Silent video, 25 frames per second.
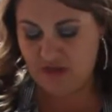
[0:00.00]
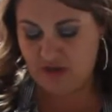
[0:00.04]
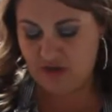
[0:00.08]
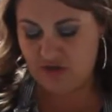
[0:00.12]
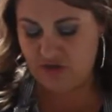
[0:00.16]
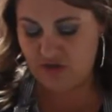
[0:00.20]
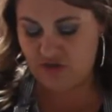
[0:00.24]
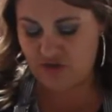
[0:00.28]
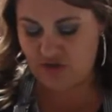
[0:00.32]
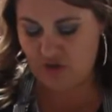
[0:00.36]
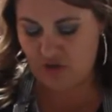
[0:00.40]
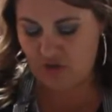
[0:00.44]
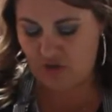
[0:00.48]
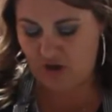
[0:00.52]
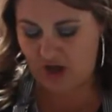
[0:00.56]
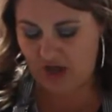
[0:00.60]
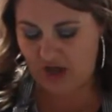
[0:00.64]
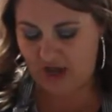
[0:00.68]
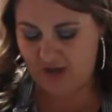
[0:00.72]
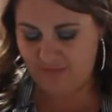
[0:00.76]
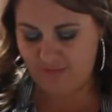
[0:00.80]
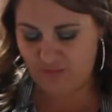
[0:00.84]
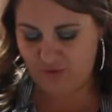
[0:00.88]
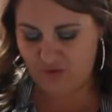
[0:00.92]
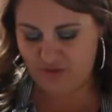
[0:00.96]
so
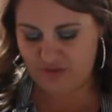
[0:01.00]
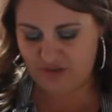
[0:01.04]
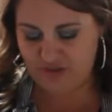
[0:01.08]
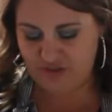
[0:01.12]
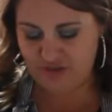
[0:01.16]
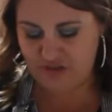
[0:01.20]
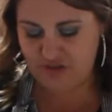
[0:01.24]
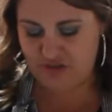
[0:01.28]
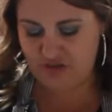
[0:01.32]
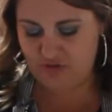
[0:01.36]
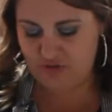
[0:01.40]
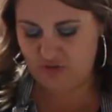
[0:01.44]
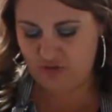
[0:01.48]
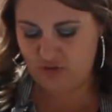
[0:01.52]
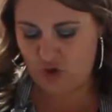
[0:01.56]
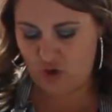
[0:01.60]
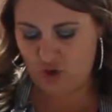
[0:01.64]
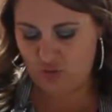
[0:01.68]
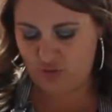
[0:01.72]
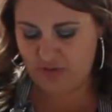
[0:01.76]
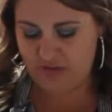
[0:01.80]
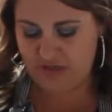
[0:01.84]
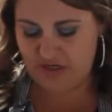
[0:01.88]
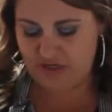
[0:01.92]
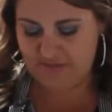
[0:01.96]
I'm going to
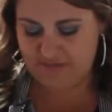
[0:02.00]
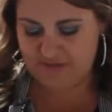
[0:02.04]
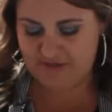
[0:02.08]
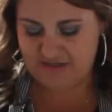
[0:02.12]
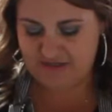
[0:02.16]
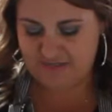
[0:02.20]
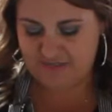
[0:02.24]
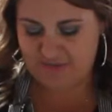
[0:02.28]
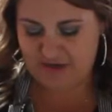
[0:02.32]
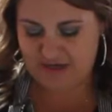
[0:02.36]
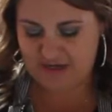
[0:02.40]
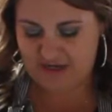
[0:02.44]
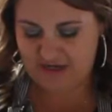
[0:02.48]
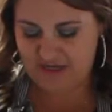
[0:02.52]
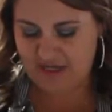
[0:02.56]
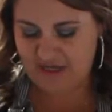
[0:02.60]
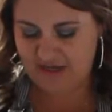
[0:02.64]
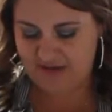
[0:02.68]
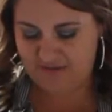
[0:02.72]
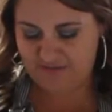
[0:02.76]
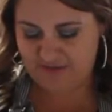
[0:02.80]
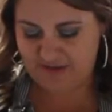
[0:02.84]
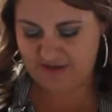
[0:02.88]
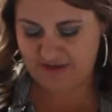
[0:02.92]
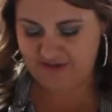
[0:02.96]
open up this
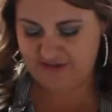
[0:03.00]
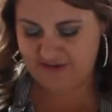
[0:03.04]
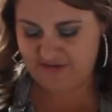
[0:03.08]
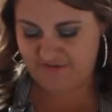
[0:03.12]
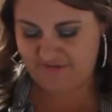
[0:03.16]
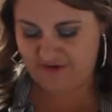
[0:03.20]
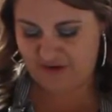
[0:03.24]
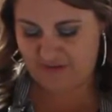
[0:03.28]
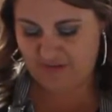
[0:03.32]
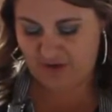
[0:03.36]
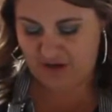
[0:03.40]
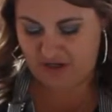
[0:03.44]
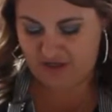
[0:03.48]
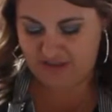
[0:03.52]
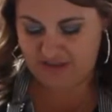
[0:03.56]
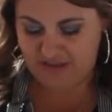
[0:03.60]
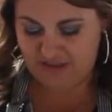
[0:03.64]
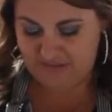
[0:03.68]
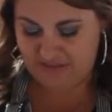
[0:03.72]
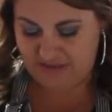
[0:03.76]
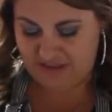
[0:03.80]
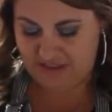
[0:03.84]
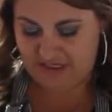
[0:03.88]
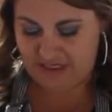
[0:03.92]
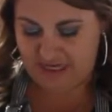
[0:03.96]
pancake mix if I
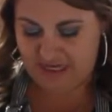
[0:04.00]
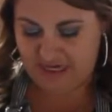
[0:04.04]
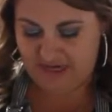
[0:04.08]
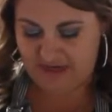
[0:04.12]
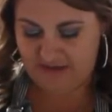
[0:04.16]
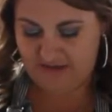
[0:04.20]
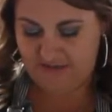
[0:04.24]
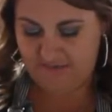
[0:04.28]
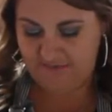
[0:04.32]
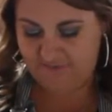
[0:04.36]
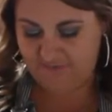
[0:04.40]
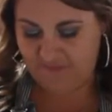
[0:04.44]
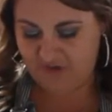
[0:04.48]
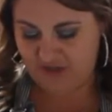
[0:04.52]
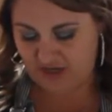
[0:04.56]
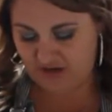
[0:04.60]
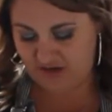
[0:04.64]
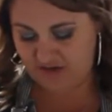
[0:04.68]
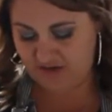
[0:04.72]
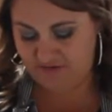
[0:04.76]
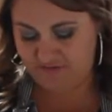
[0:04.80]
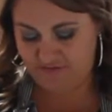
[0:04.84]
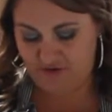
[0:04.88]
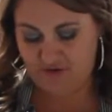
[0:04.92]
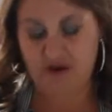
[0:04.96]
possibly can. I
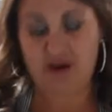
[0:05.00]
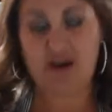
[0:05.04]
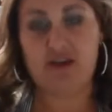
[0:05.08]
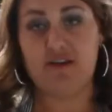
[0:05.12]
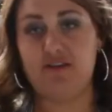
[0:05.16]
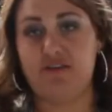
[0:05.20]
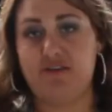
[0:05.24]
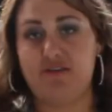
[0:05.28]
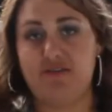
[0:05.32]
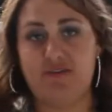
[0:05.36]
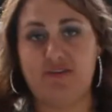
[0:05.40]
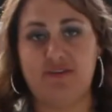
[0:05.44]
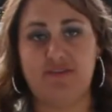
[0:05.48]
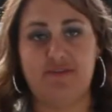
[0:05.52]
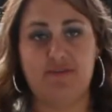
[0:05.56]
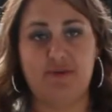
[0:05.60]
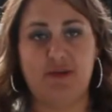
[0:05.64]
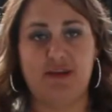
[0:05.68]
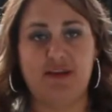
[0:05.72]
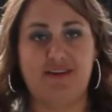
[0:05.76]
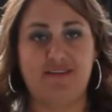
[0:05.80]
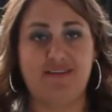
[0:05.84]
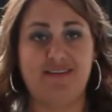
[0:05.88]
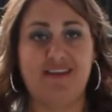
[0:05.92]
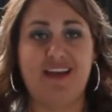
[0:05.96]
don't even know how to do this
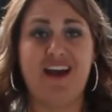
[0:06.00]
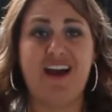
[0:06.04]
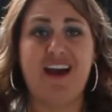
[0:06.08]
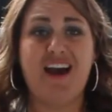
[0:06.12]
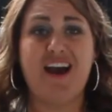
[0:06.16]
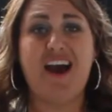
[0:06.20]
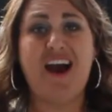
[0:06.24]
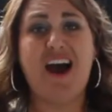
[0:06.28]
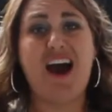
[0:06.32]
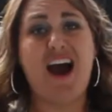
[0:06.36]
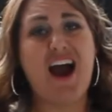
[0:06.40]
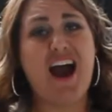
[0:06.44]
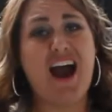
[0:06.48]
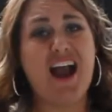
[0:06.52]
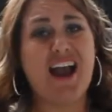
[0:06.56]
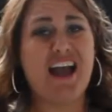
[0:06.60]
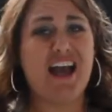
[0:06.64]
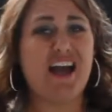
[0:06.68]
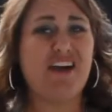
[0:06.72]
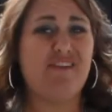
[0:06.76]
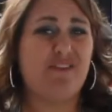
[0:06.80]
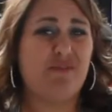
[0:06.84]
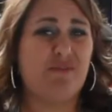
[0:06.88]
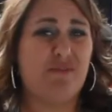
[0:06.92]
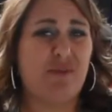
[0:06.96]
because I
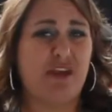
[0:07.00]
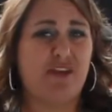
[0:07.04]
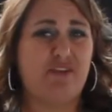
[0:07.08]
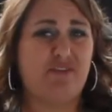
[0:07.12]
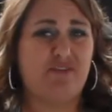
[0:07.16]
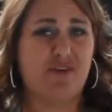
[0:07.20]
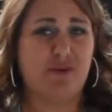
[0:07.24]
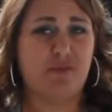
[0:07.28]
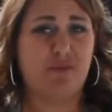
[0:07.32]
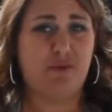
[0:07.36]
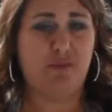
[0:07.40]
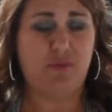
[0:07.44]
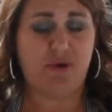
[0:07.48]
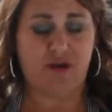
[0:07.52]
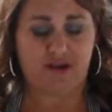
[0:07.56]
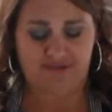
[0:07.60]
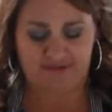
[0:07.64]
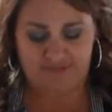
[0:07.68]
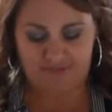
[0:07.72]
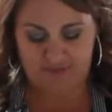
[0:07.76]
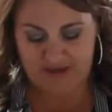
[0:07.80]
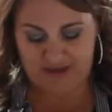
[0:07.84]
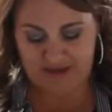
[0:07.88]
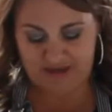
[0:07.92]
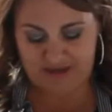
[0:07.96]
haven't made from a box
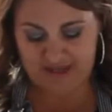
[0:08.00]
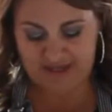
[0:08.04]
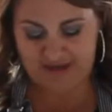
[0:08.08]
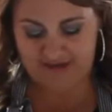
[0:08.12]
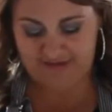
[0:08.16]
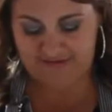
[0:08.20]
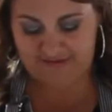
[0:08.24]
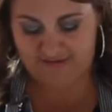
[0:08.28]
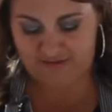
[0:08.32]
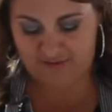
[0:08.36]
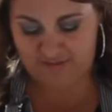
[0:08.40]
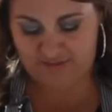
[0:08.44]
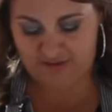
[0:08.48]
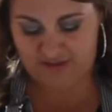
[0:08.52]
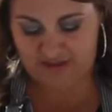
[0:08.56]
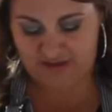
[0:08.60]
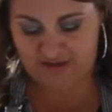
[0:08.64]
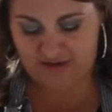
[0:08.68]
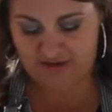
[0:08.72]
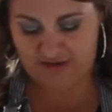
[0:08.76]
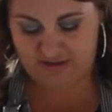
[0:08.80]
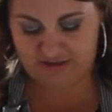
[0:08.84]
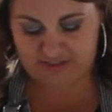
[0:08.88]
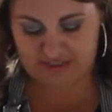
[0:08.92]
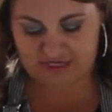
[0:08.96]
pancakes in a really
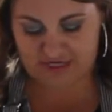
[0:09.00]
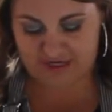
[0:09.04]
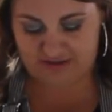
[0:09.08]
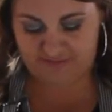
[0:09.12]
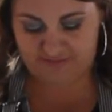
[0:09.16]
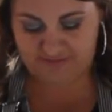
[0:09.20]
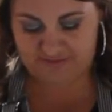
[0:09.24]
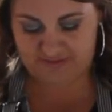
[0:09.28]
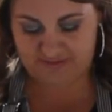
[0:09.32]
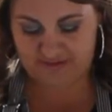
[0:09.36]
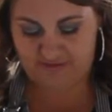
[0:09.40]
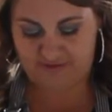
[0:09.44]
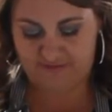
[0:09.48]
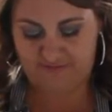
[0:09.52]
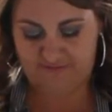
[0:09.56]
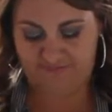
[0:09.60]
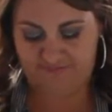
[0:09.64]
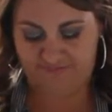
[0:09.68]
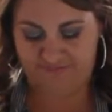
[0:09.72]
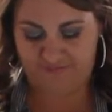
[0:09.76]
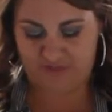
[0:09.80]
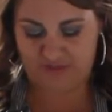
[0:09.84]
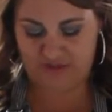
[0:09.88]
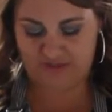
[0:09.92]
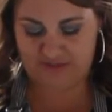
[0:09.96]
long time. So
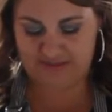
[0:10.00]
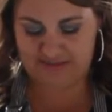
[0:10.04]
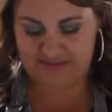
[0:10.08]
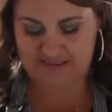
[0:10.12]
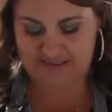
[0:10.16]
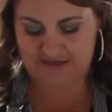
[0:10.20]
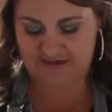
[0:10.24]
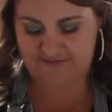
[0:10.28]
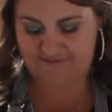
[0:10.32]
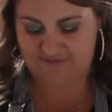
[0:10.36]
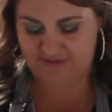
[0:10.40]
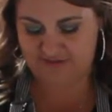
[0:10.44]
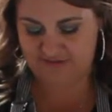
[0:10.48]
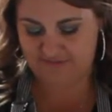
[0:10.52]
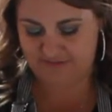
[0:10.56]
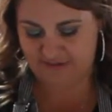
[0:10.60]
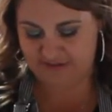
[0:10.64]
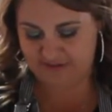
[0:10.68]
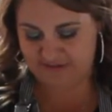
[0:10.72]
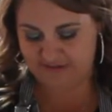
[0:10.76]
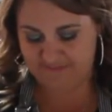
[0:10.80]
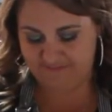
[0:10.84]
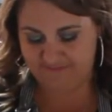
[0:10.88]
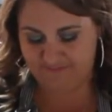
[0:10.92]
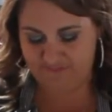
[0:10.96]
let's see if this
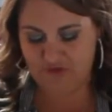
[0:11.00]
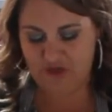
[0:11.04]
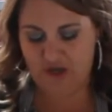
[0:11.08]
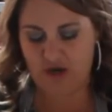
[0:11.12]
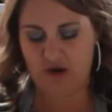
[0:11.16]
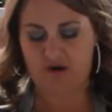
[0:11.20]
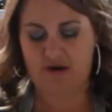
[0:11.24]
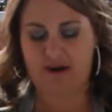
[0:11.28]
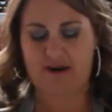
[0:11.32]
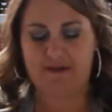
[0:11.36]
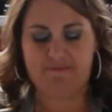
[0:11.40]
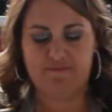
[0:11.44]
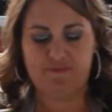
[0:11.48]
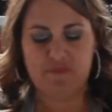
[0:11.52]
works. All right.